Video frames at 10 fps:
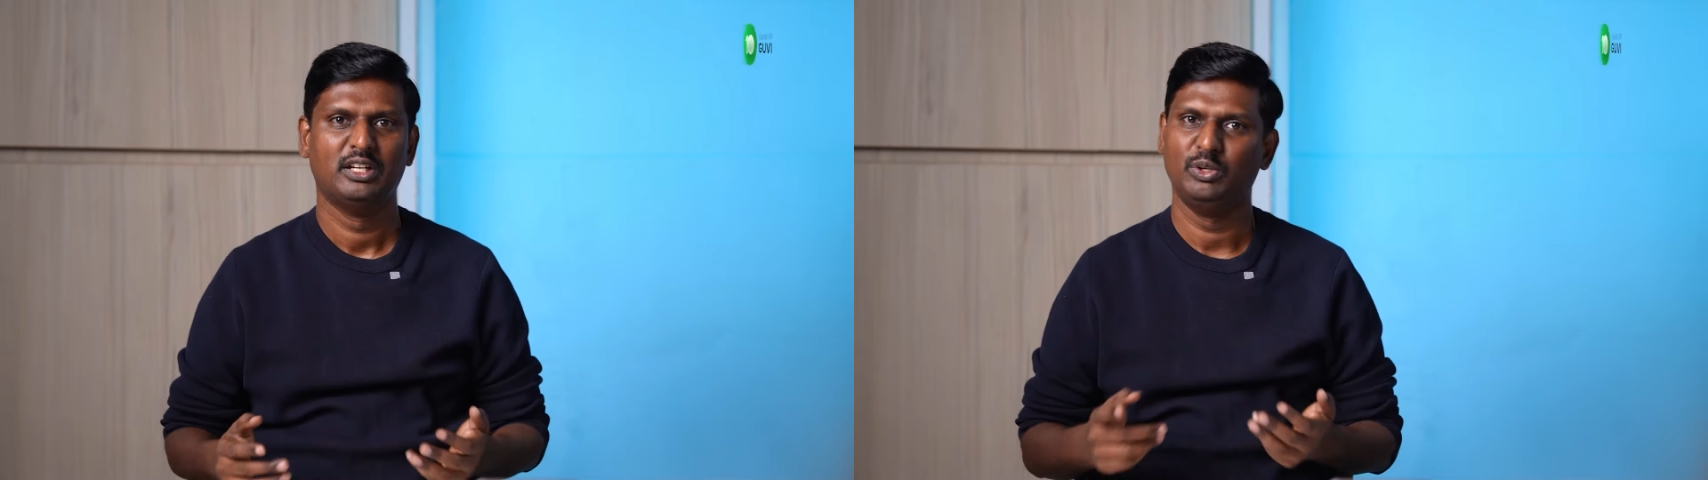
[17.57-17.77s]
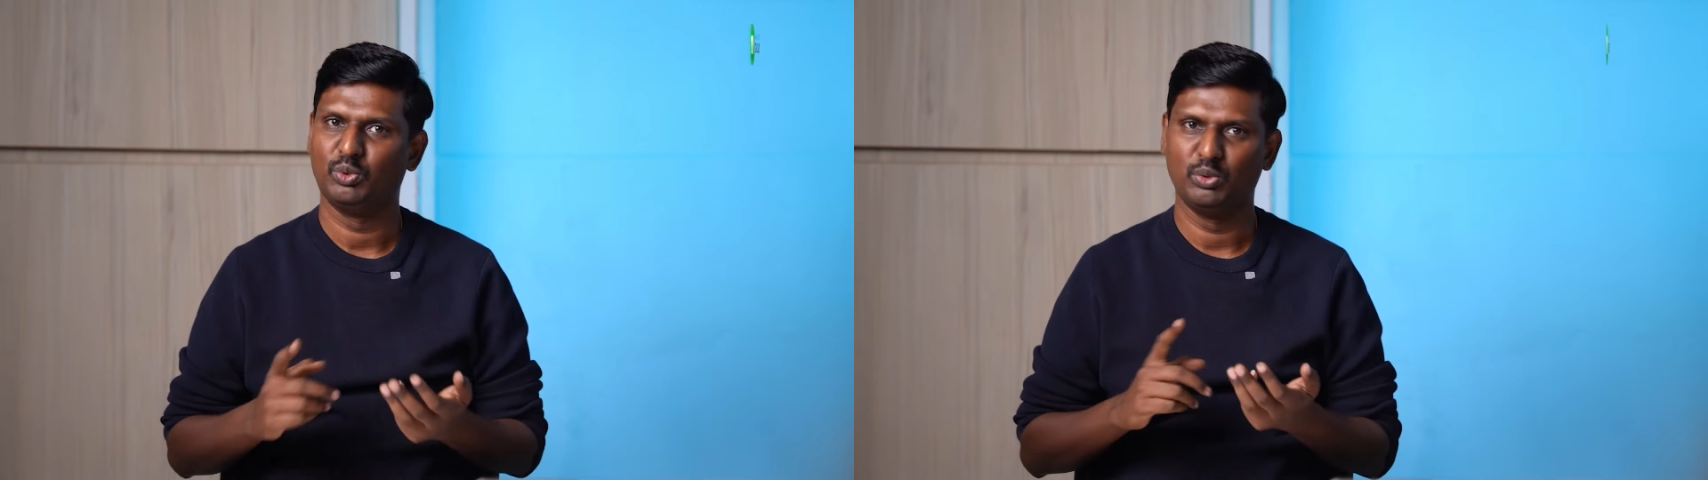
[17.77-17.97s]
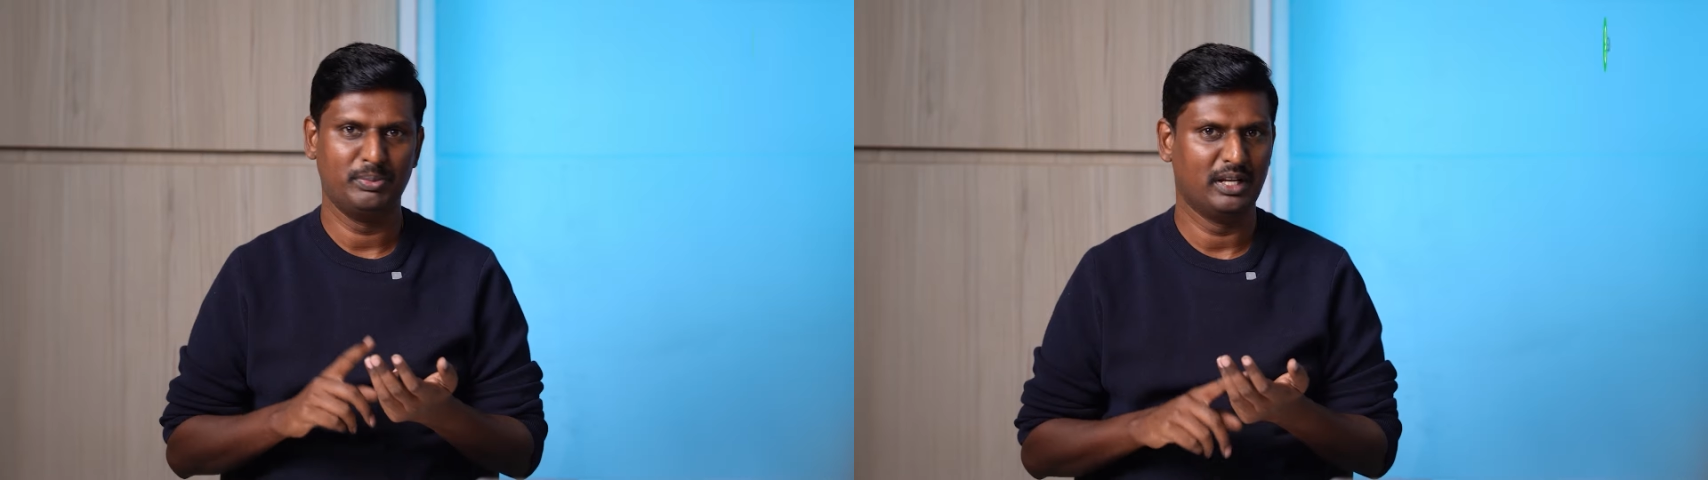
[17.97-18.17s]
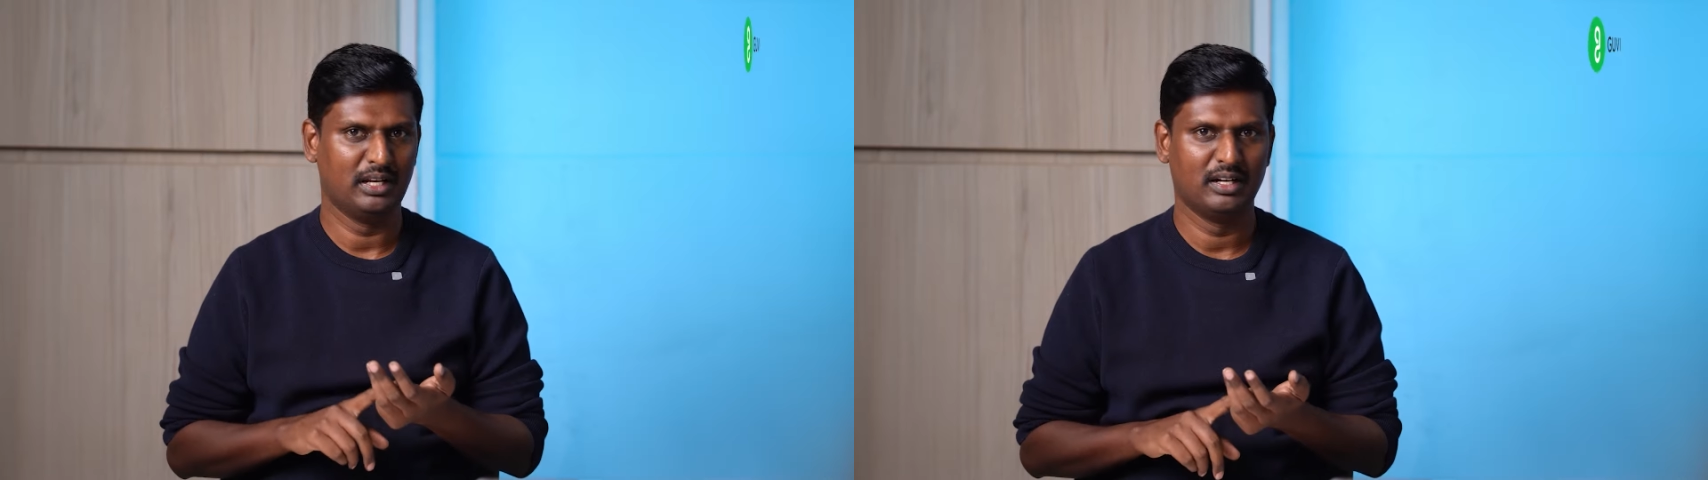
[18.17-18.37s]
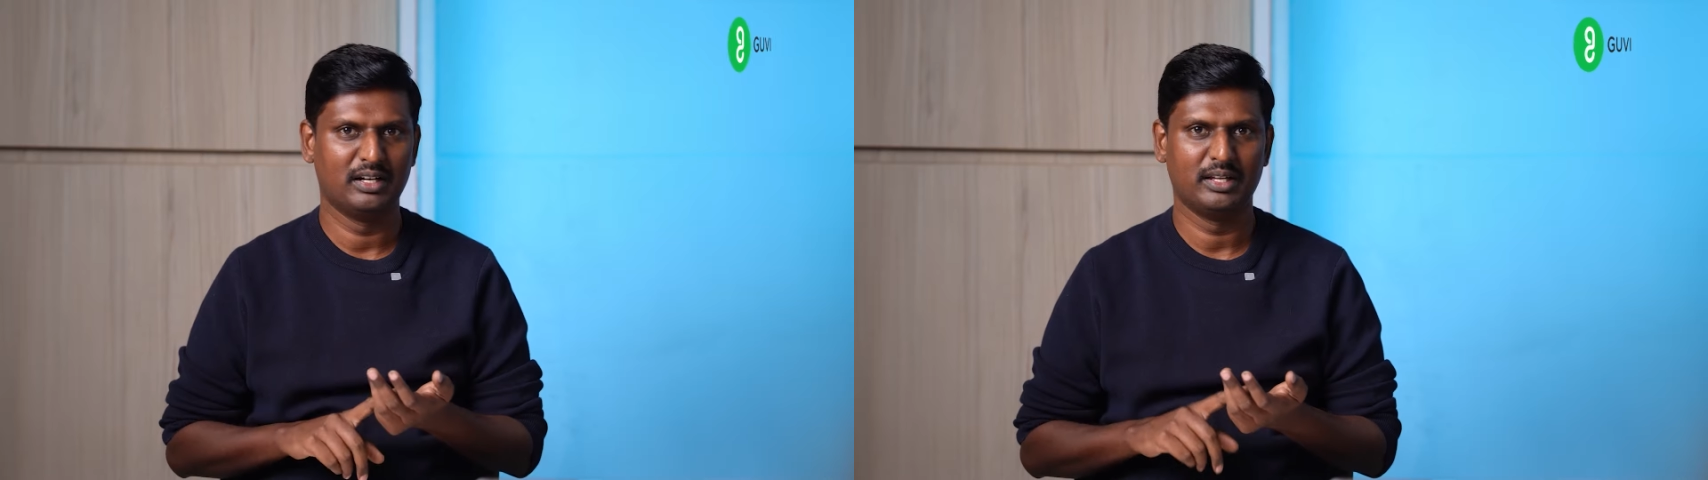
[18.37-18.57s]
You could be a
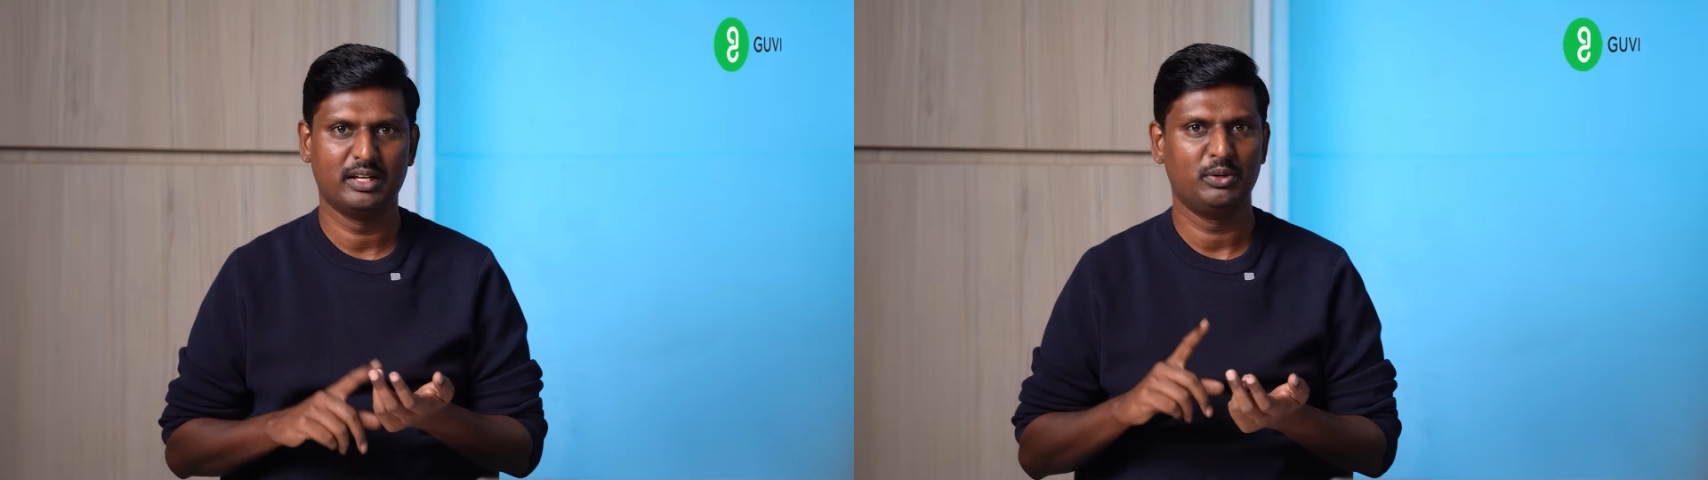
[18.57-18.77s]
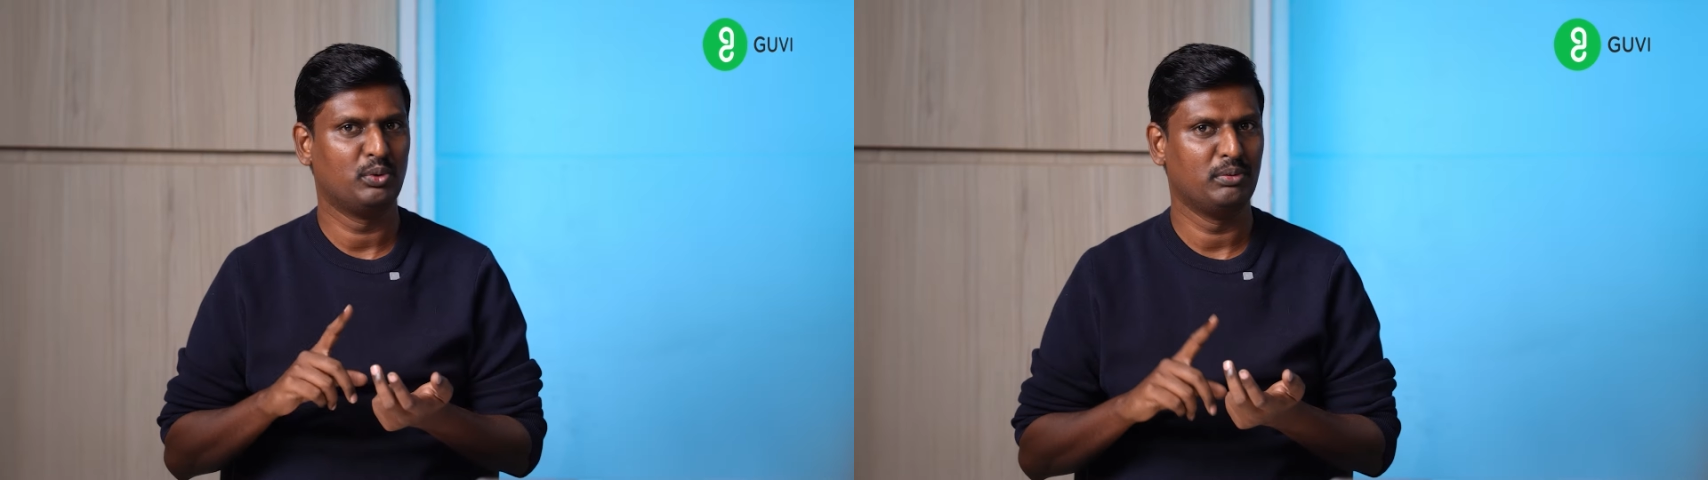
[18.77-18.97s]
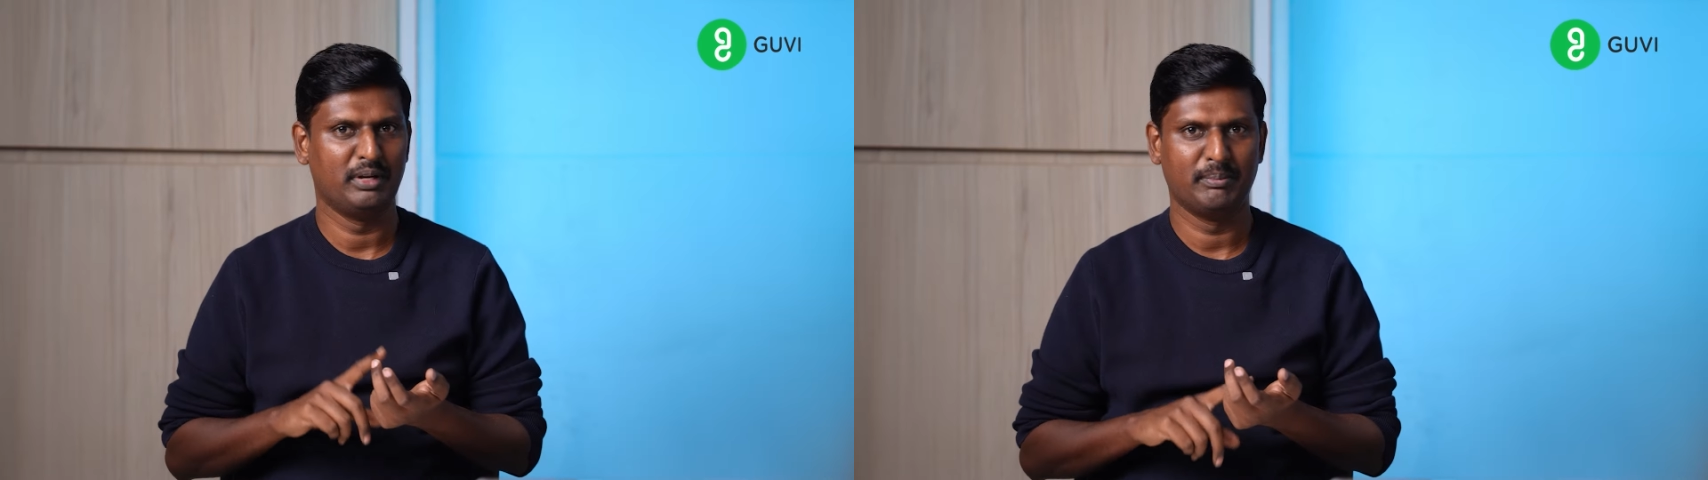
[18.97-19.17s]
learner, you could be